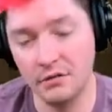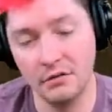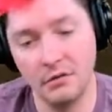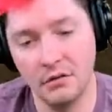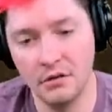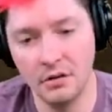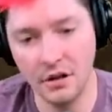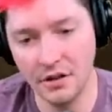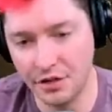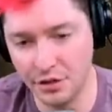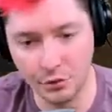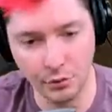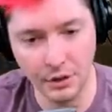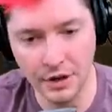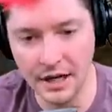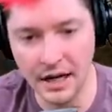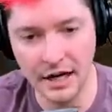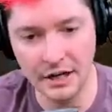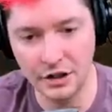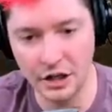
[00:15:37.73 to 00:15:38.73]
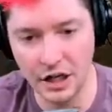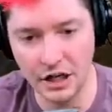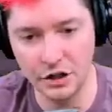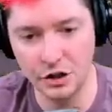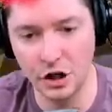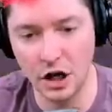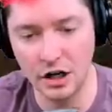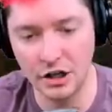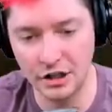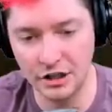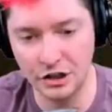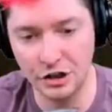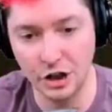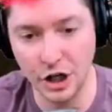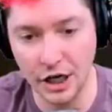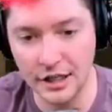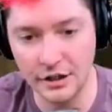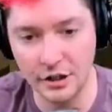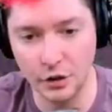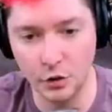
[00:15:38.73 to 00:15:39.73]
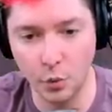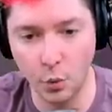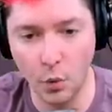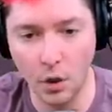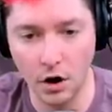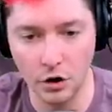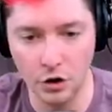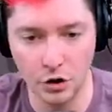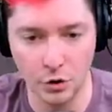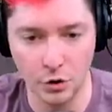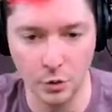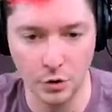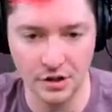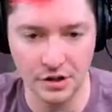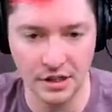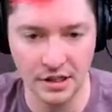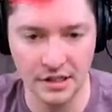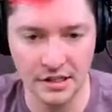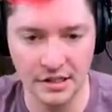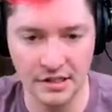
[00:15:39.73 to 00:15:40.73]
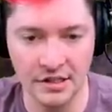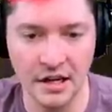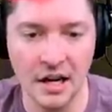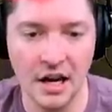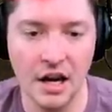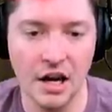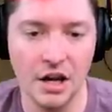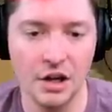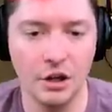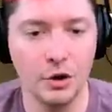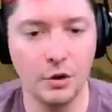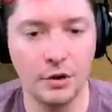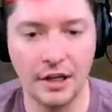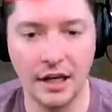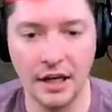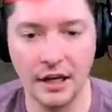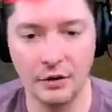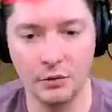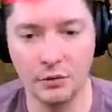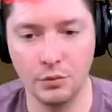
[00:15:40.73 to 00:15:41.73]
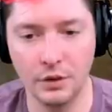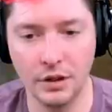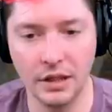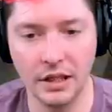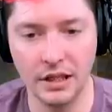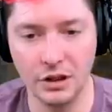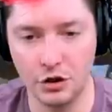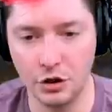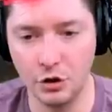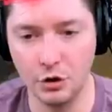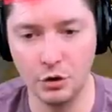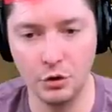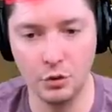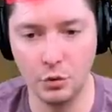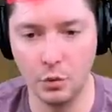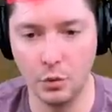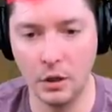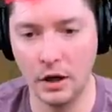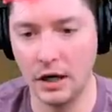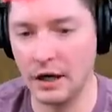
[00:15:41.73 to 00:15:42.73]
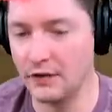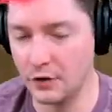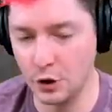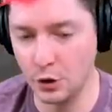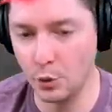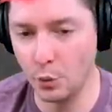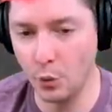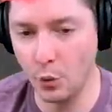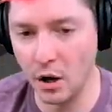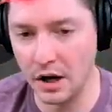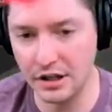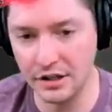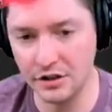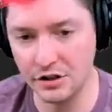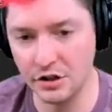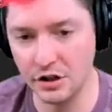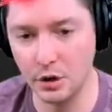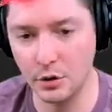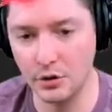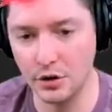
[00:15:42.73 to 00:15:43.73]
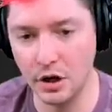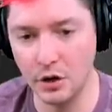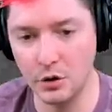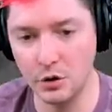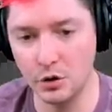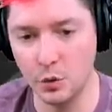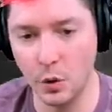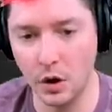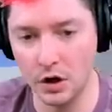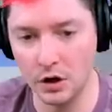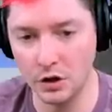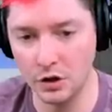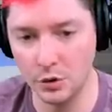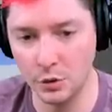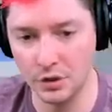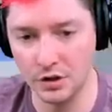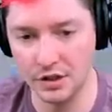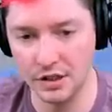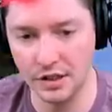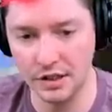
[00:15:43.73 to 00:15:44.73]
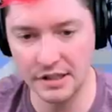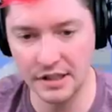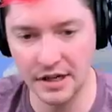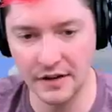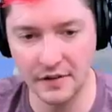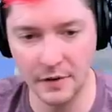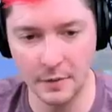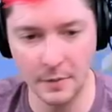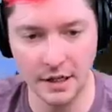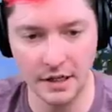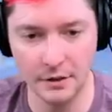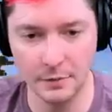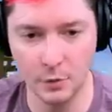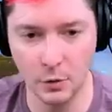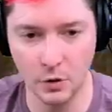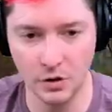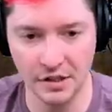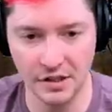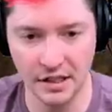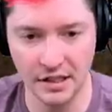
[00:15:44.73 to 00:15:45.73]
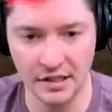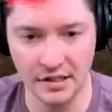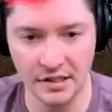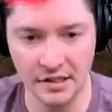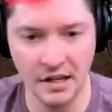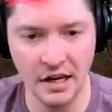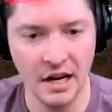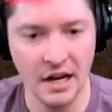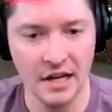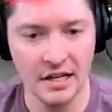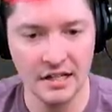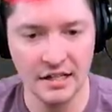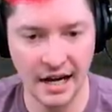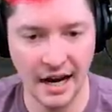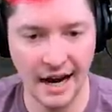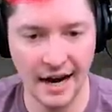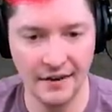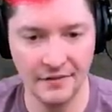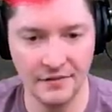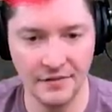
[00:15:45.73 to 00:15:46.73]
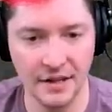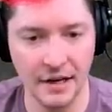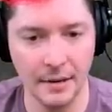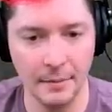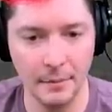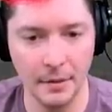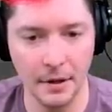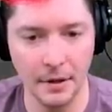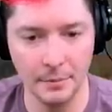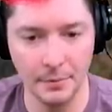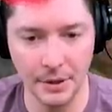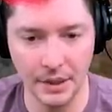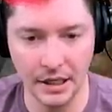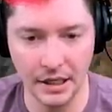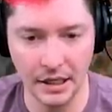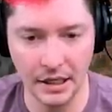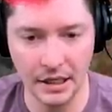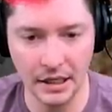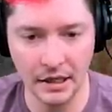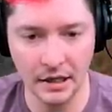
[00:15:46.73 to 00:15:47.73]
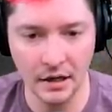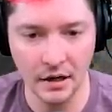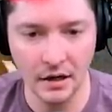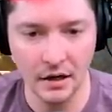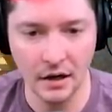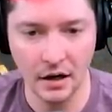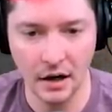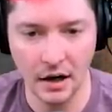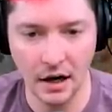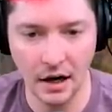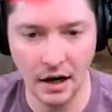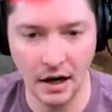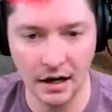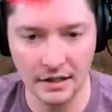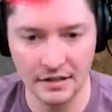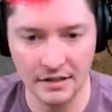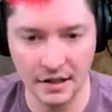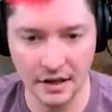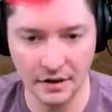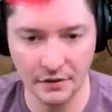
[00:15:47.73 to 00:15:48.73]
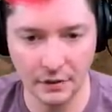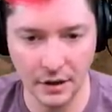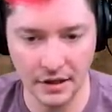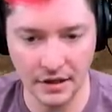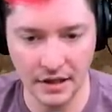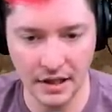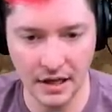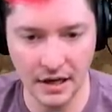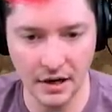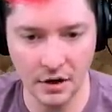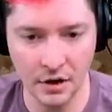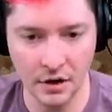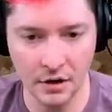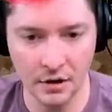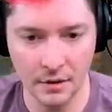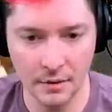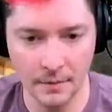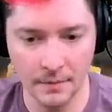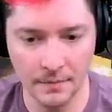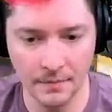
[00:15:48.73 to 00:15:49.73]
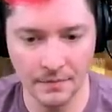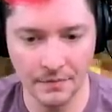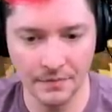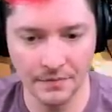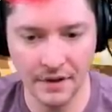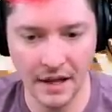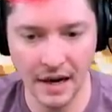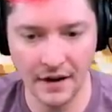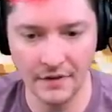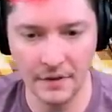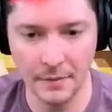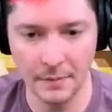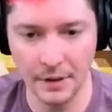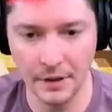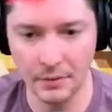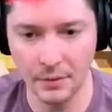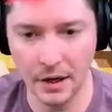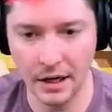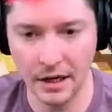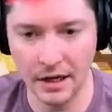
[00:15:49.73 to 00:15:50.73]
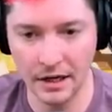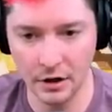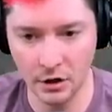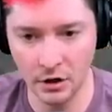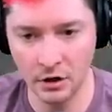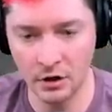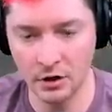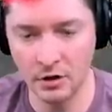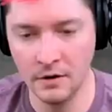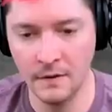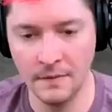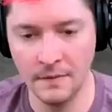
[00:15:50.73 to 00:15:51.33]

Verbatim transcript: uh, three adjacent water sources, you can really do whatever you want. So those water sources, if it makes more sense to have them be, uh, instead of right there, have it be right here.